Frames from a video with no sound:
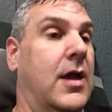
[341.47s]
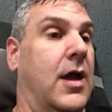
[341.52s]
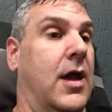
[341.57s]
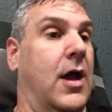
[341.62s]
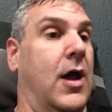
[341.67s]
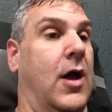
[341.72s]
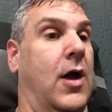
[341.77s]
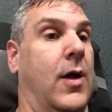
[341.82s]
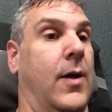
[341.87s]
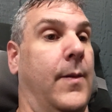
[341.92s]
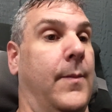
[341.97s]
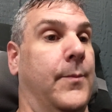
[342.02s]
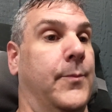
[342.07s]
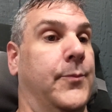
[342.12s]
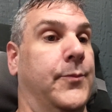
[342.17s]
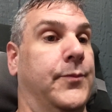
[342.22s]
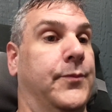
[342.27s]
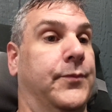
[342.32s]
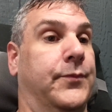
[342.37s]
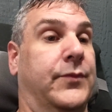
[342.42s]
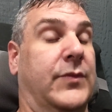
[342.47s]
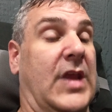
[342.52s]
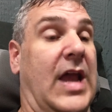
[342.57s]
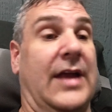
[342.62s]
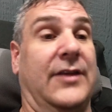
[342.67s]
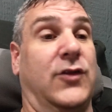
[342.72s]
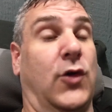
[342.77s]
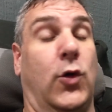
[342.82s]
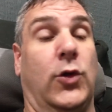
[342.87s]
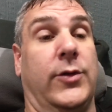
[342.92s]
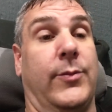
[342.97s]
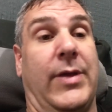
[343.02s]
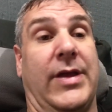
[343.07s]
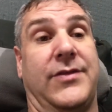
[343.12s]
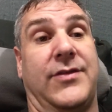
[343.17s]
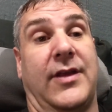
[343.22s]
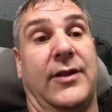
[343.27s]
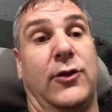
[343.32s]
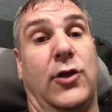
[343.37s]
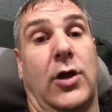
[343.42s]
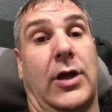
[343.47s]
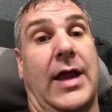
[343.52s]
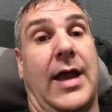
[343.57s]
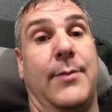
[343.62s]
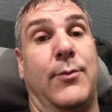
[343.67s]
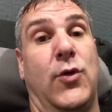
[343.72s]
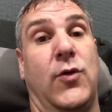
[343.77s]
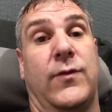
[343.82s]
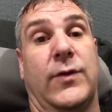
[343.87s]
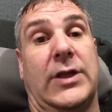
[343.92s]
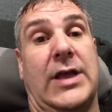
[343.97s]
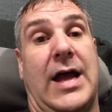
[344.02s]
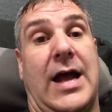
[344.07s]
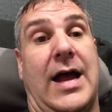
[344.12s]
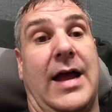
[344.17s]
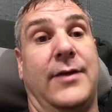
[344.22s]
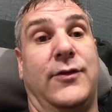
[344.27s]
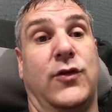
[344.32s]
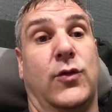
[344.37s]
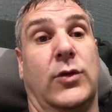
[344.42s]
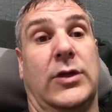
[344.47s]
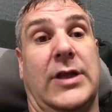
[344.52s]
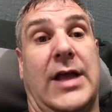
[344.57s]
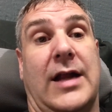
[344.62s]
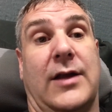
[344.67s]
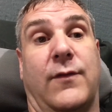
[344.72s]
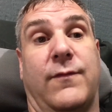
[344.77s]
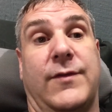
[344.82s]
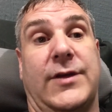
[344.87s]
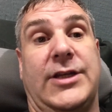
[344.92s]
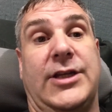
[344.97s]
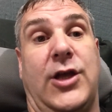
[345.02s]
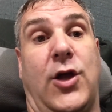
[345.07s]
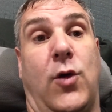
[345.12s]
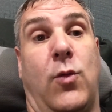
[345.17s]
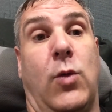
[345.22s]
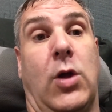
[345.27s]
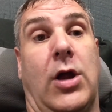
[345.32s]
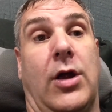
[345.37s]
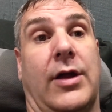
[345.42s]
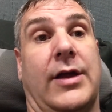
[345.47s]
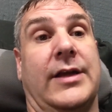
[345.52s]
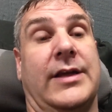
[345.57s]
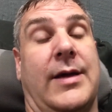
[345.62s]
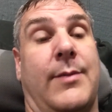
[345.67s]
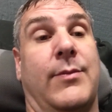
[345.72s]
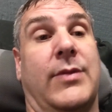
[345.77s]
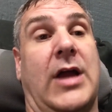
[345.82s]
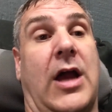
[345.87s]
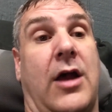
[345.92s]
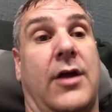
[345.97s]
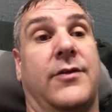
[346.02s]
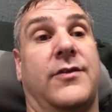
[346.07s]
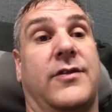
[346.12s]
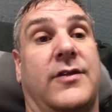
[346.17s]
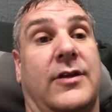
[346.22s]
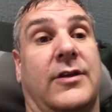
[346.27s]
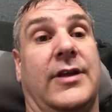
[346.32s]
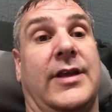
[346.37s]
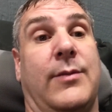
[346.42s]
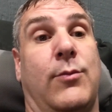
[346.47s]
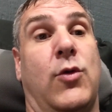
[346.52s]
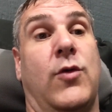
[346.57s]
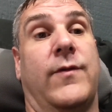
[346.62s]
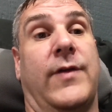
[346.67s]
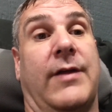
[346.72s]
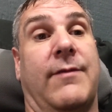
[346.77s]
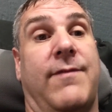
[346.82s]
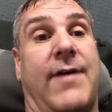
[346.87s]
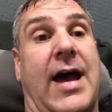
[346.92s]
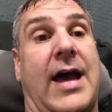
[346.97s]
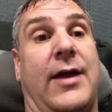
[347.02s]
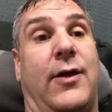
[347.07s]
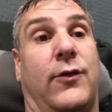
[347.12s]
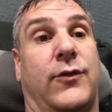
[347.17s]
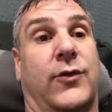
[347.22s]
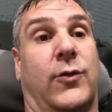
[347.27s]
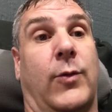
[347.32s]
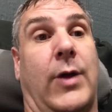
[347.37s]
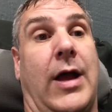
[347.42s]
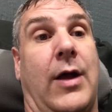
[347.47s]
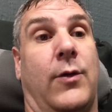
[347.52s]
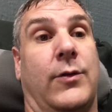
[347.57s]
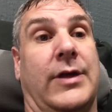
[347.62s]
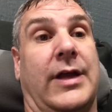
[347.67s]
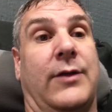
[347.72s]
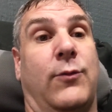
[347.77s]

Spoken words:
I told him, I said, look, I move a lot. I do a lot of video work, and I'm constantly moving files around.